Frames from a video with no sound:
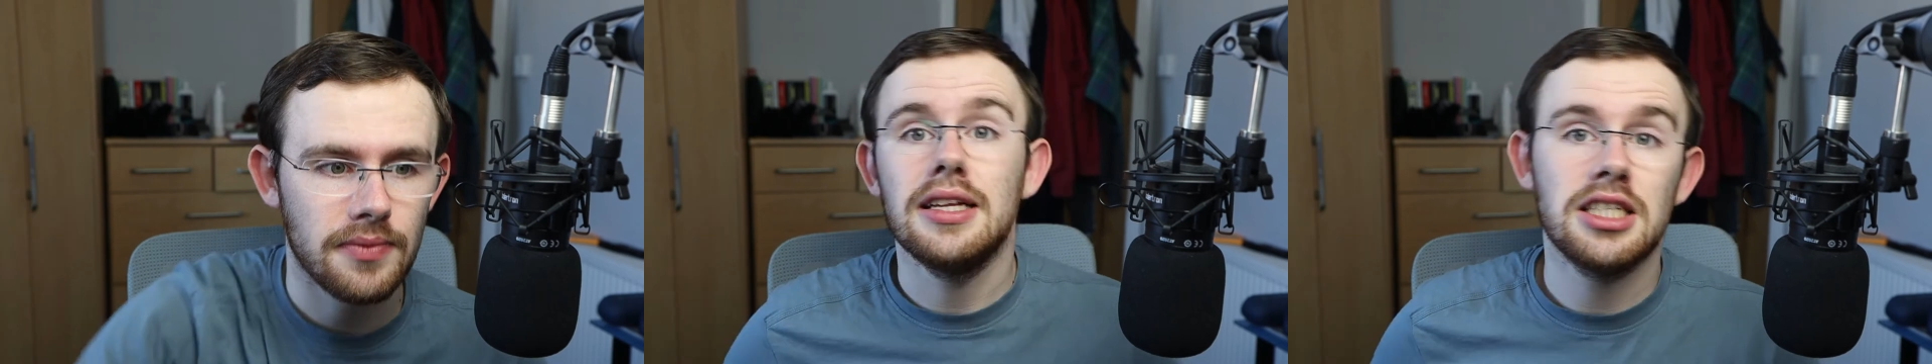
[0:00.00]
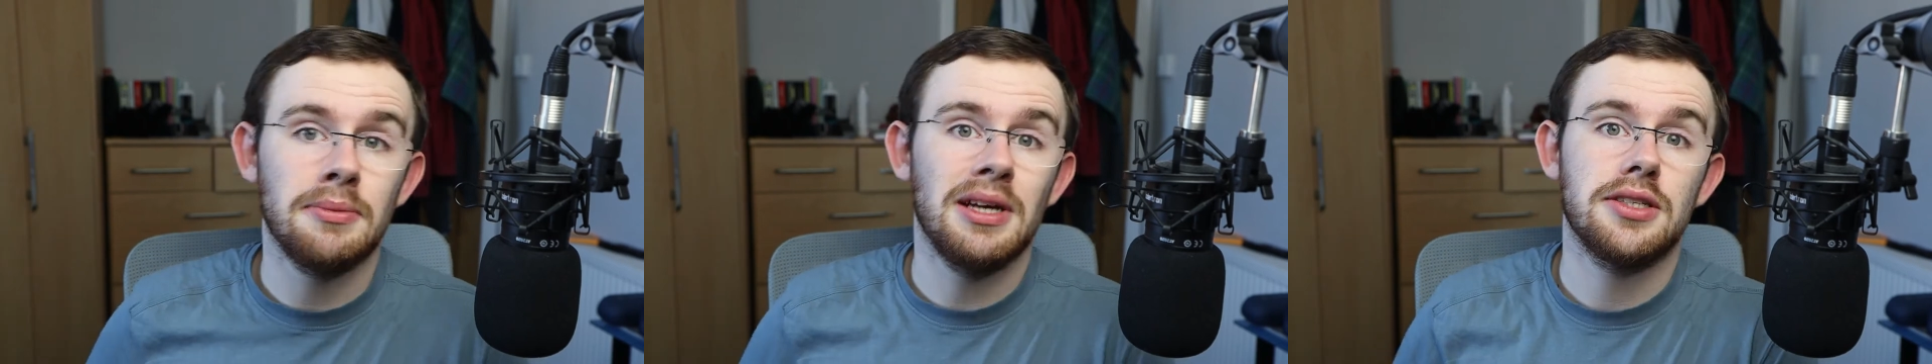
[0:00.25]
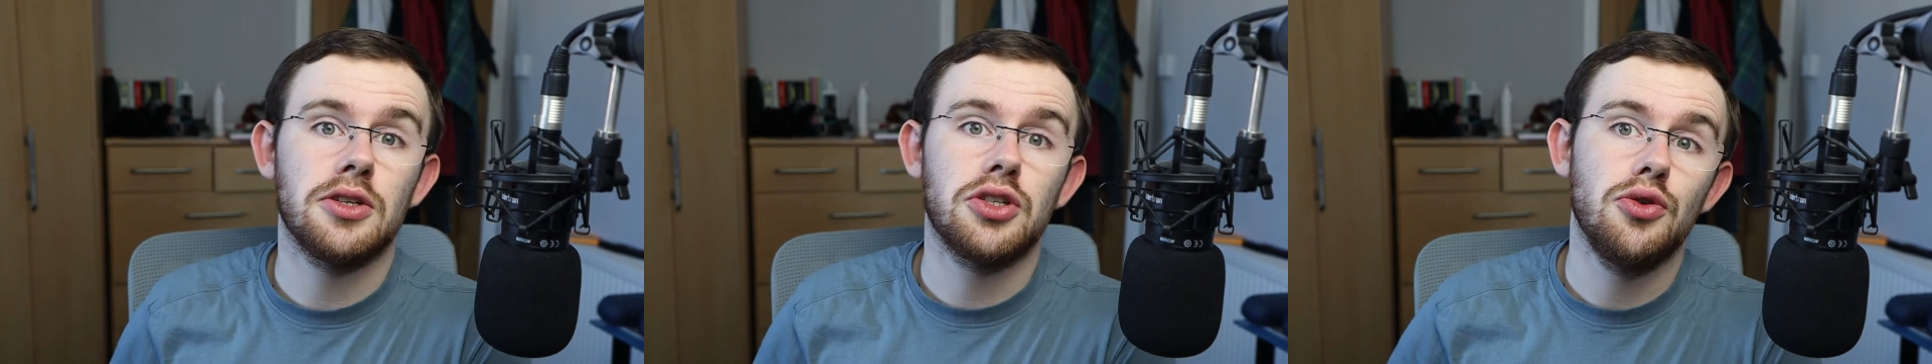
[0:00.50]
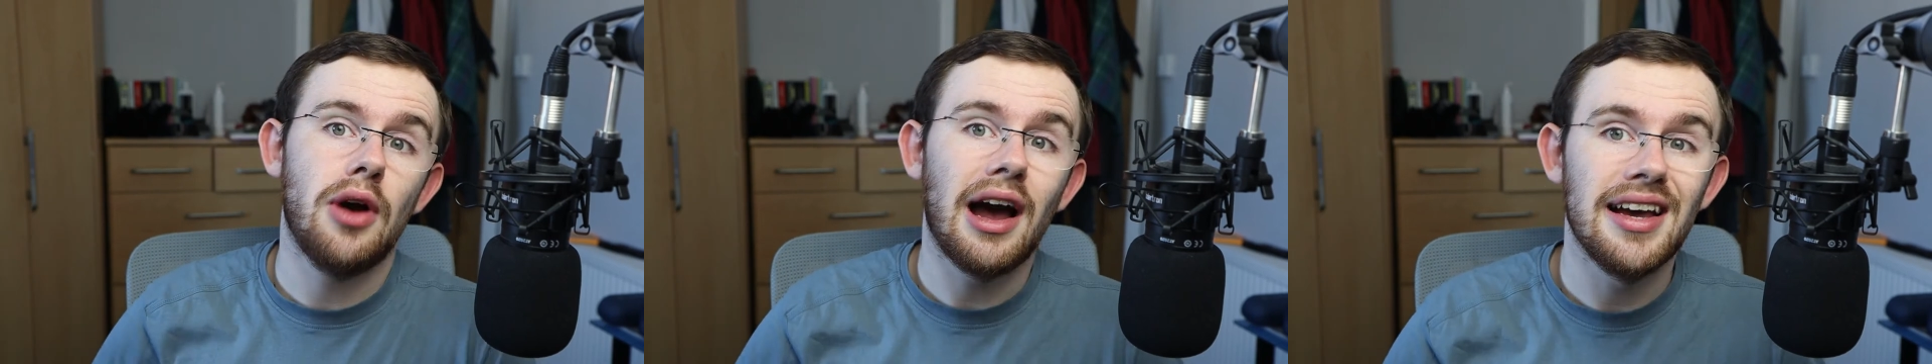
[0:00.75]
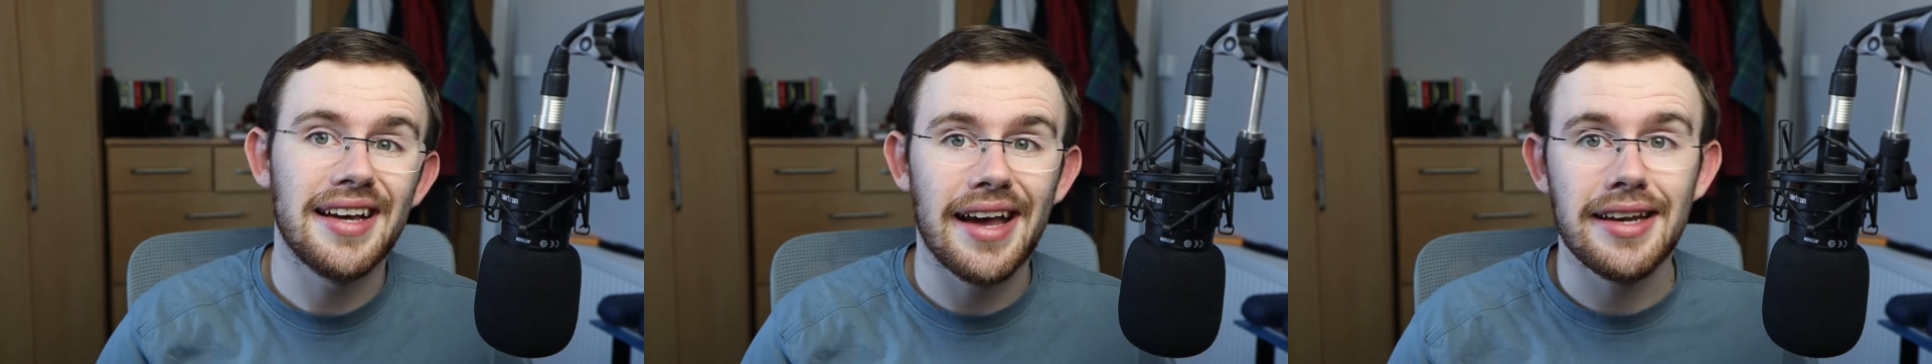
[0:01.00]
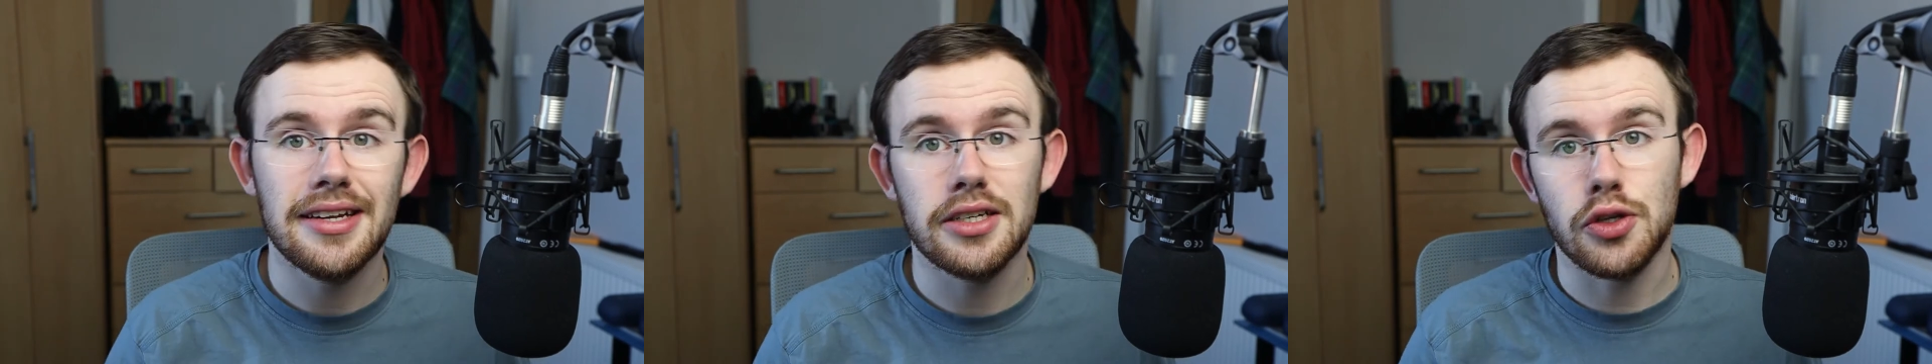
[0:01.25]
In semester two, I
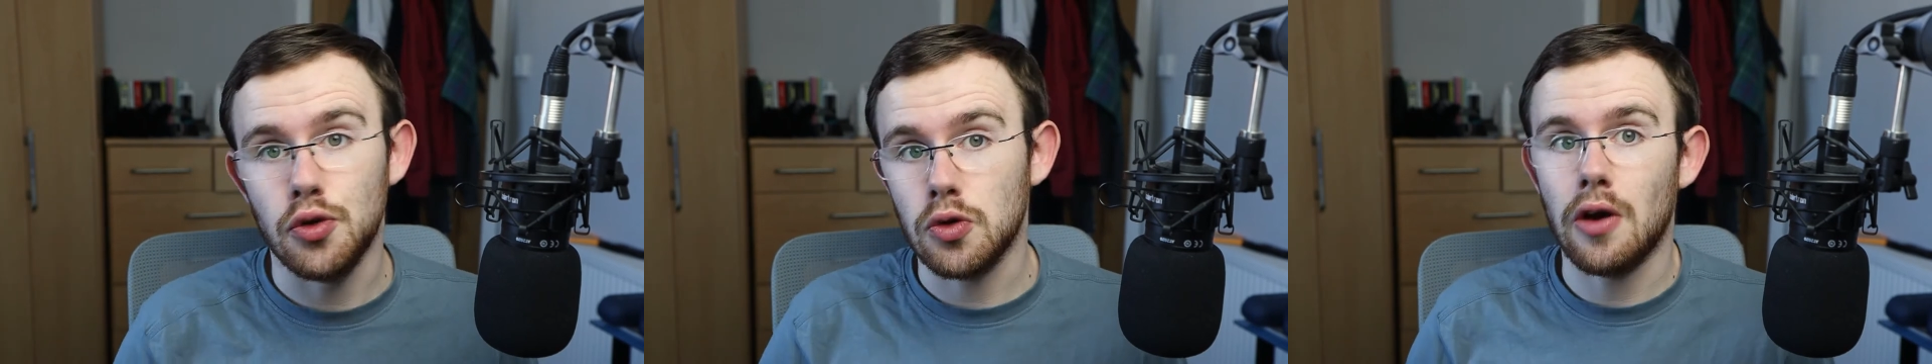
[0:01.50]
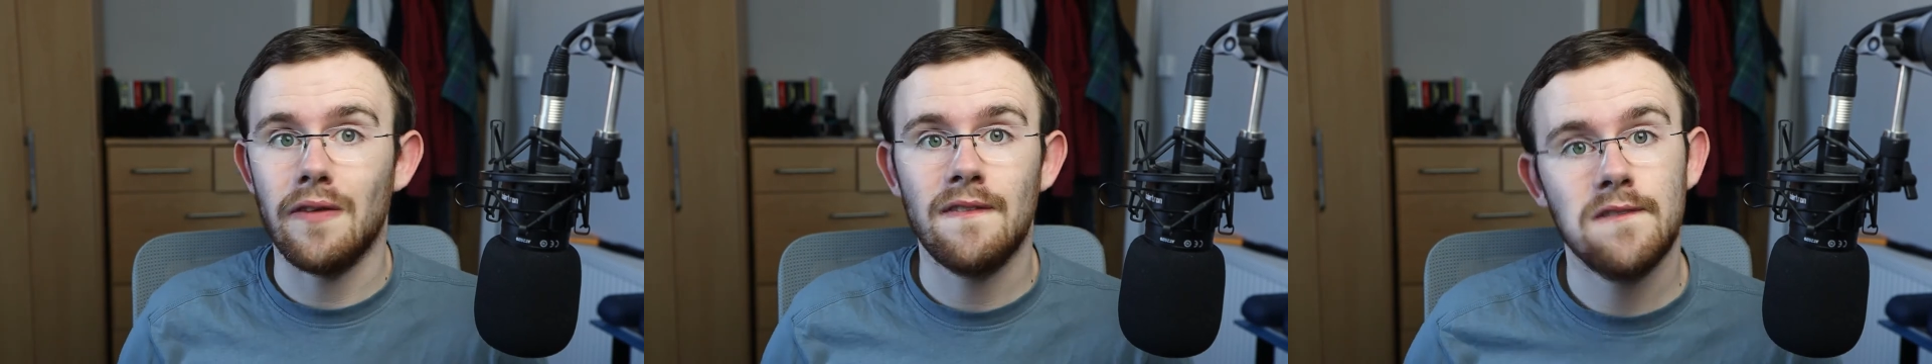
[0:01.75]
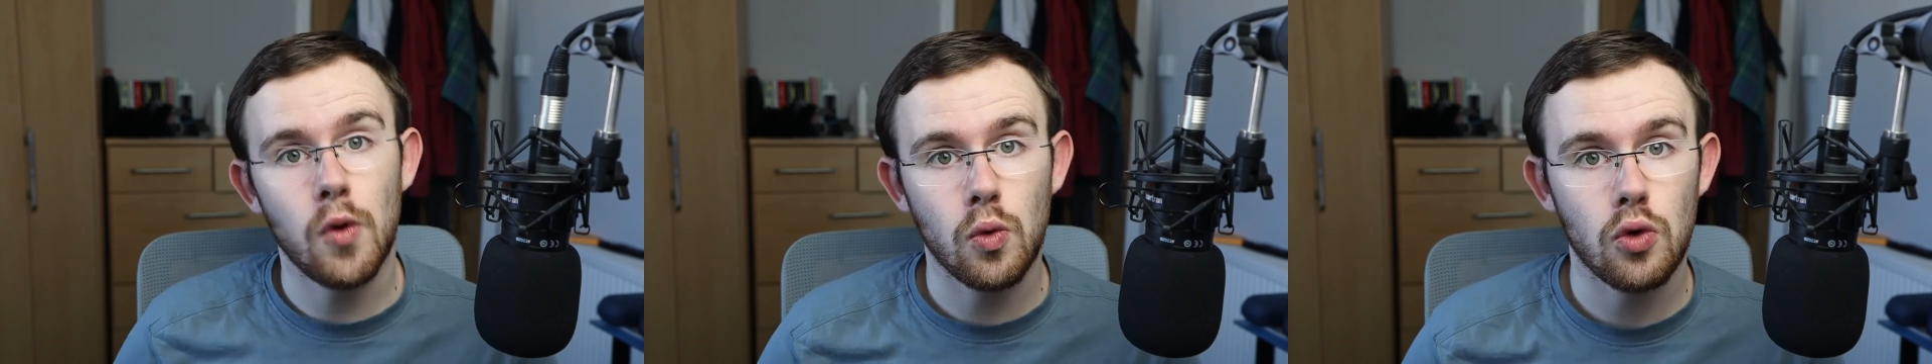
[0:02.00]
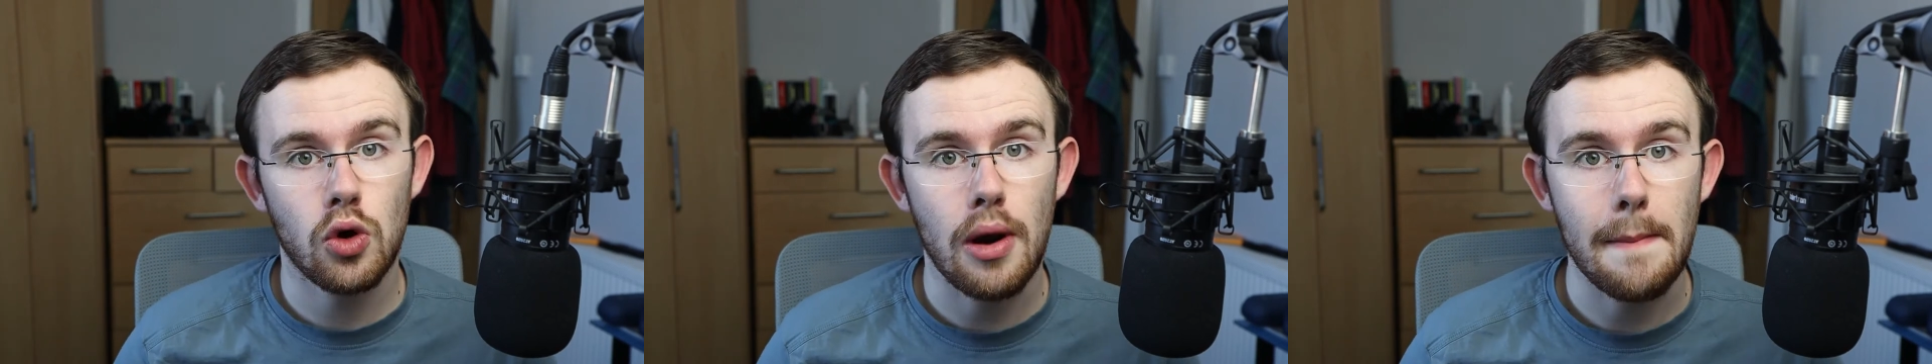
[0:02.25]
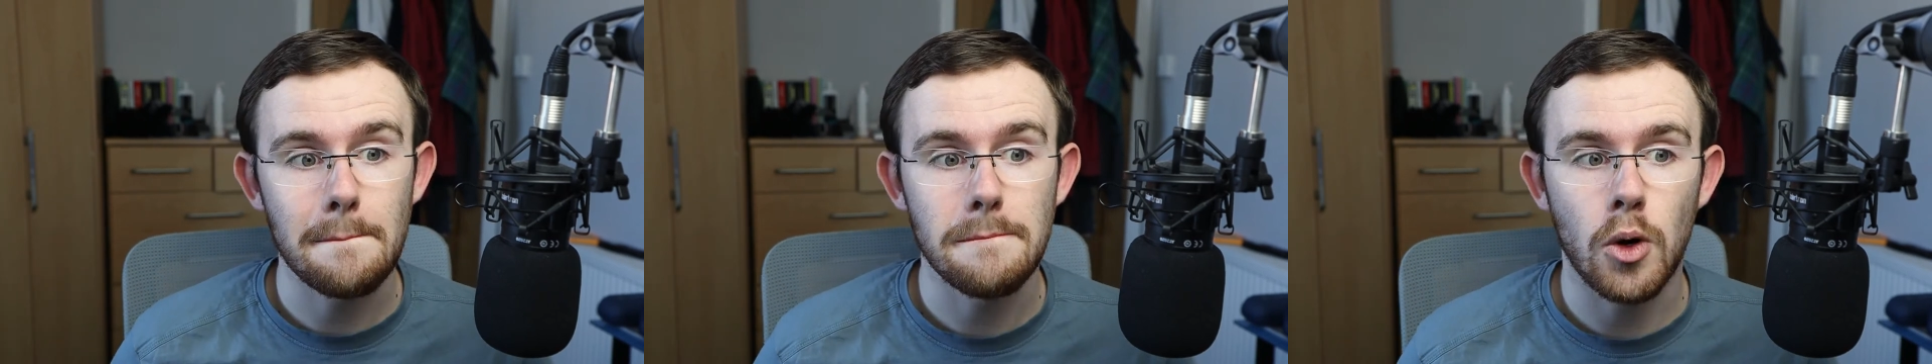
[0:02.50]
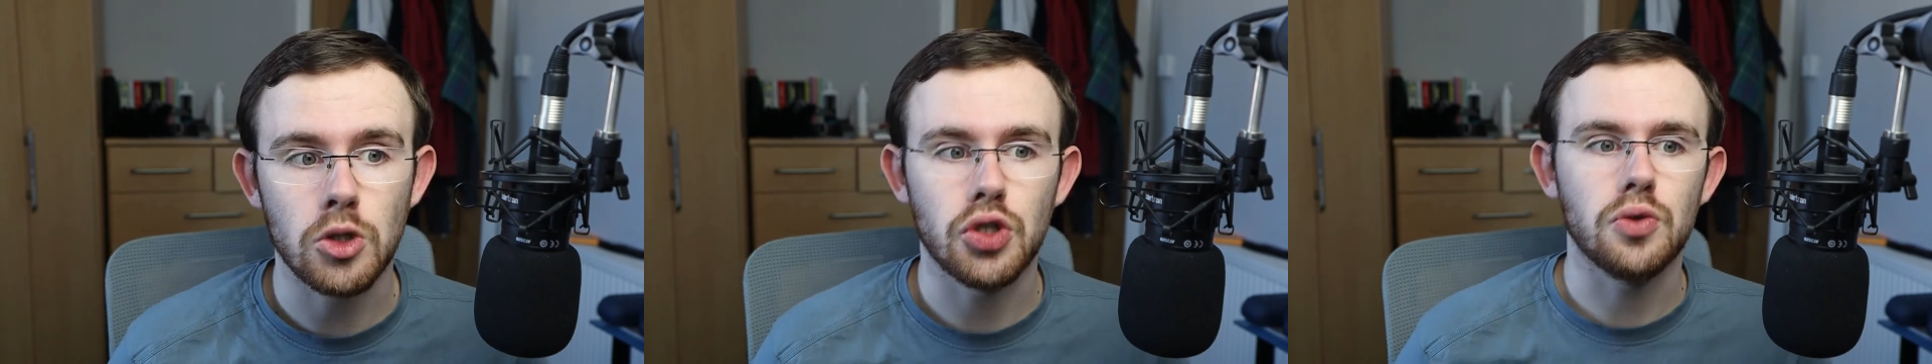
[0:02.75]
again took four
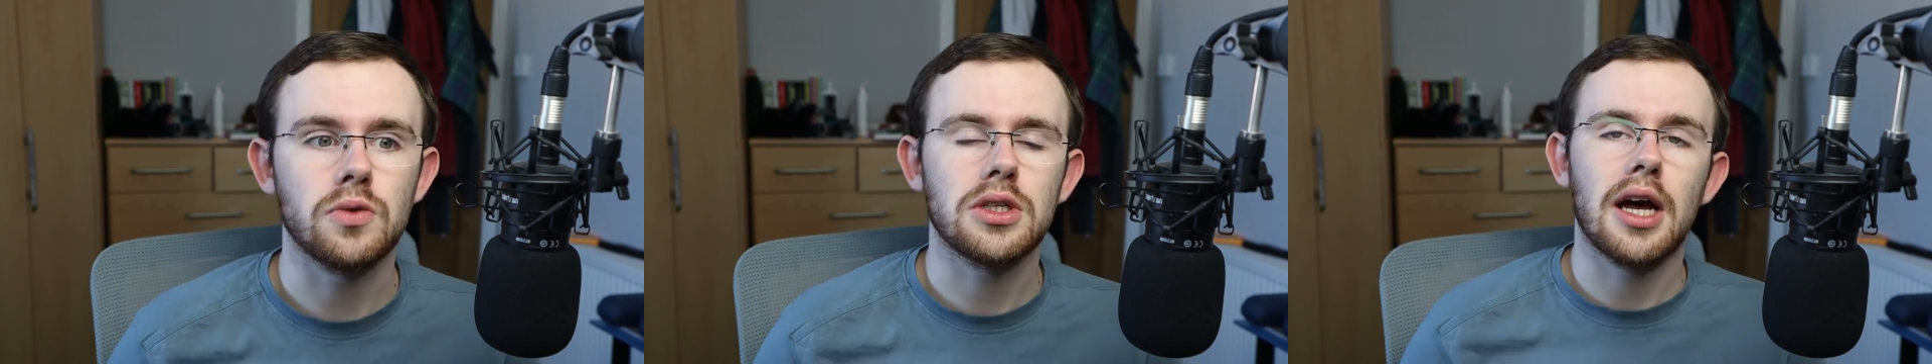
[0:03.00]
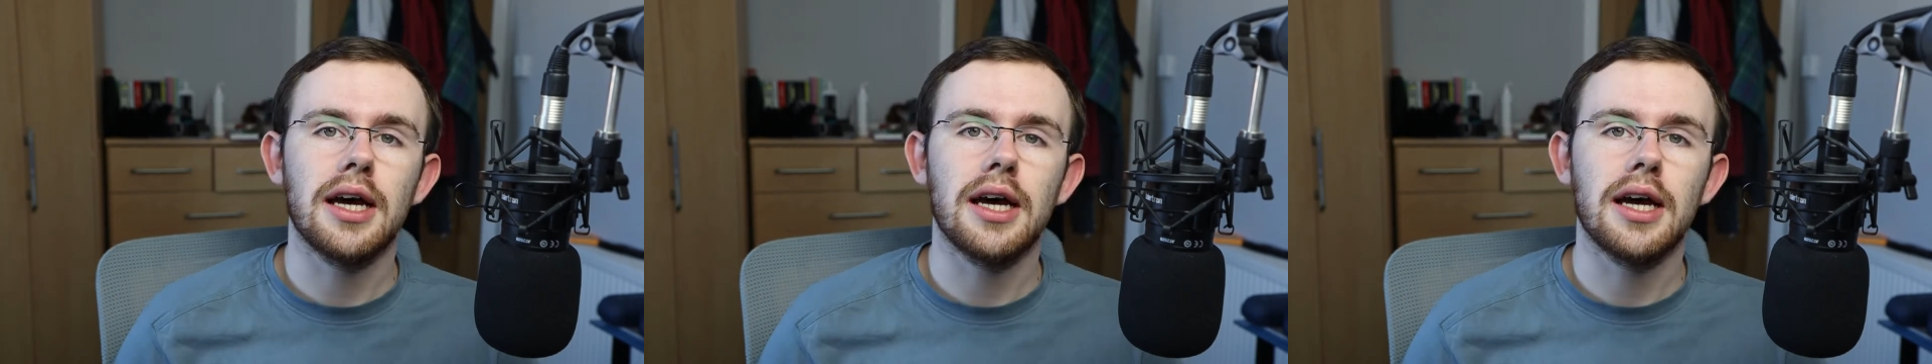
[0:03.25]
modules.